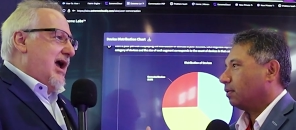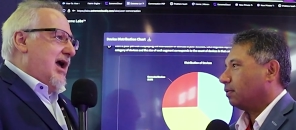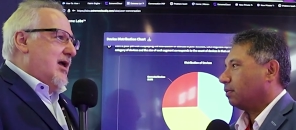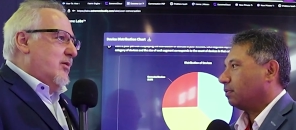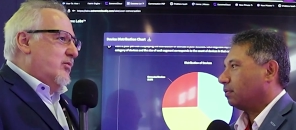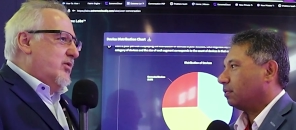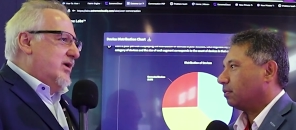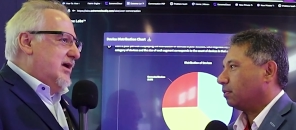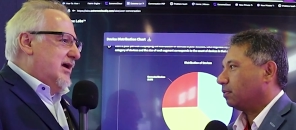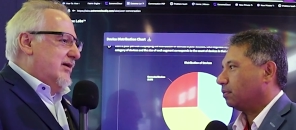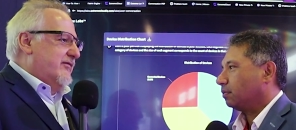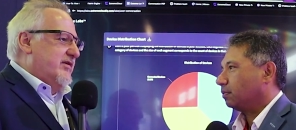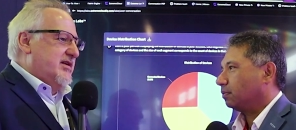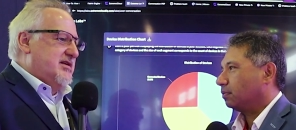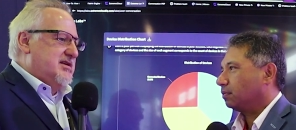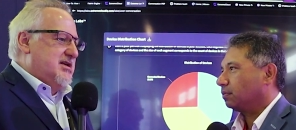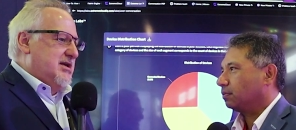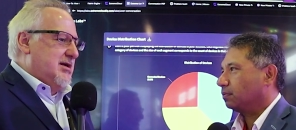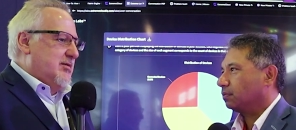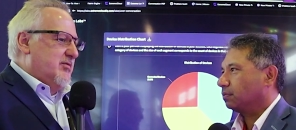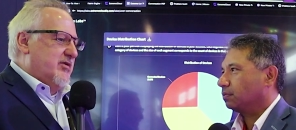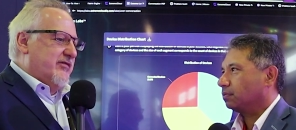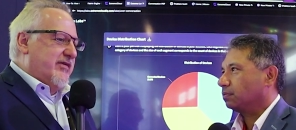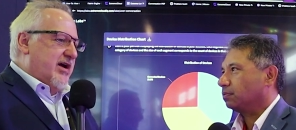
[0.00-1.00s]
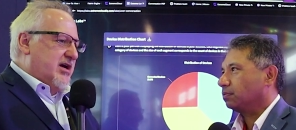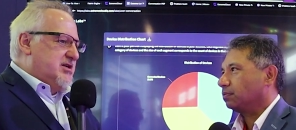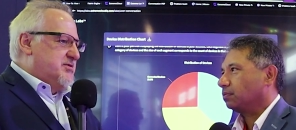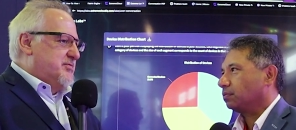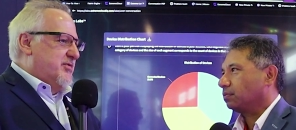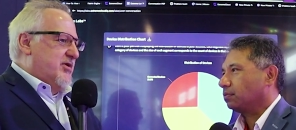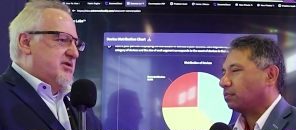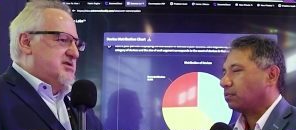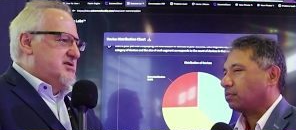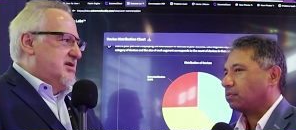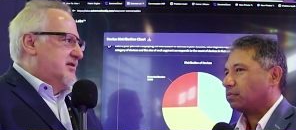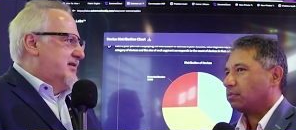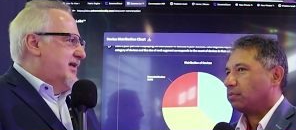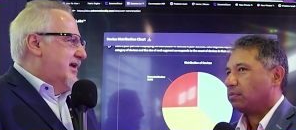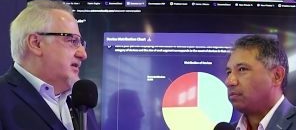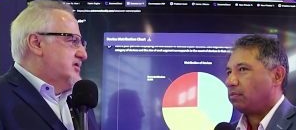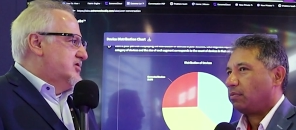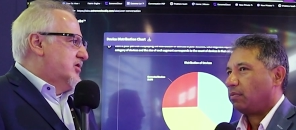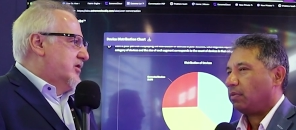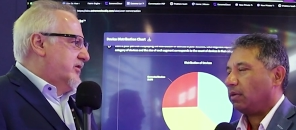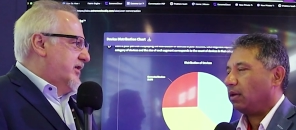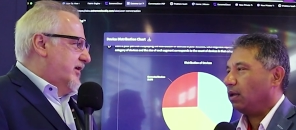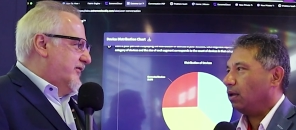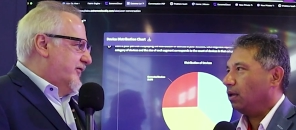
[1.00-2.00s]
Speaker 1: And we have a team of experts that
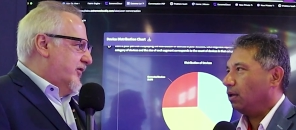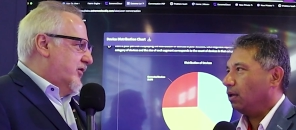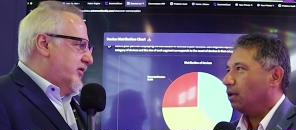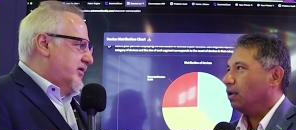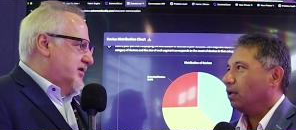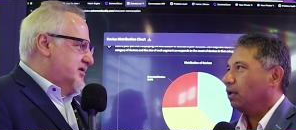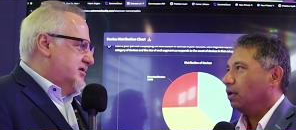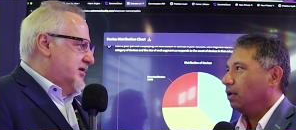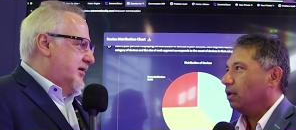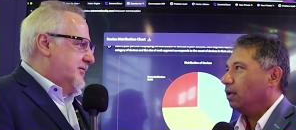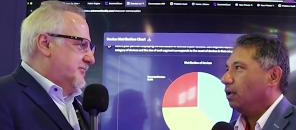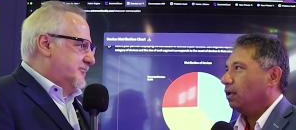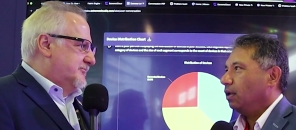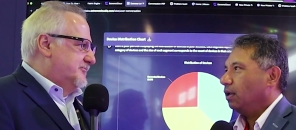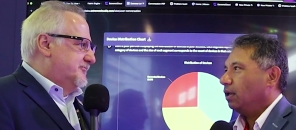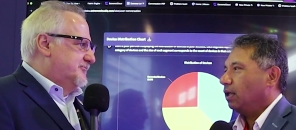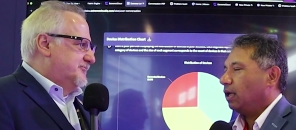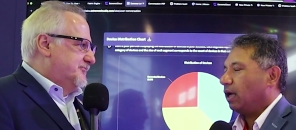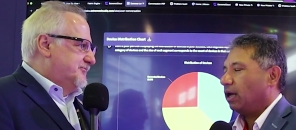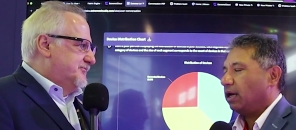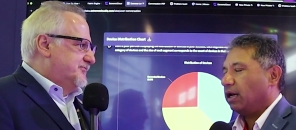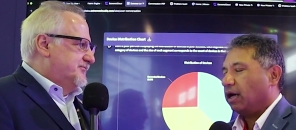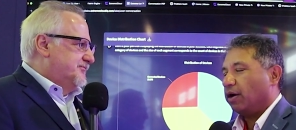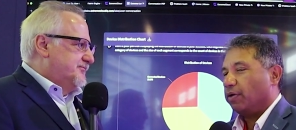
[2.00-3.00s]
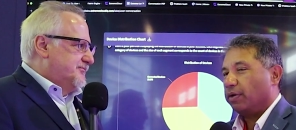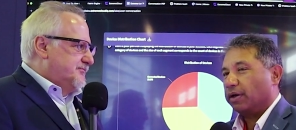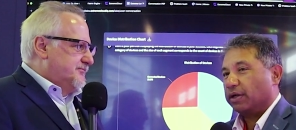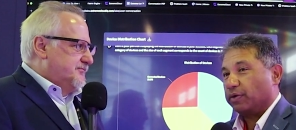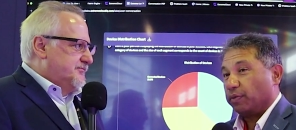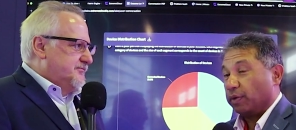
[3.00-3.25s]
that's all they focus on. Yeah, now,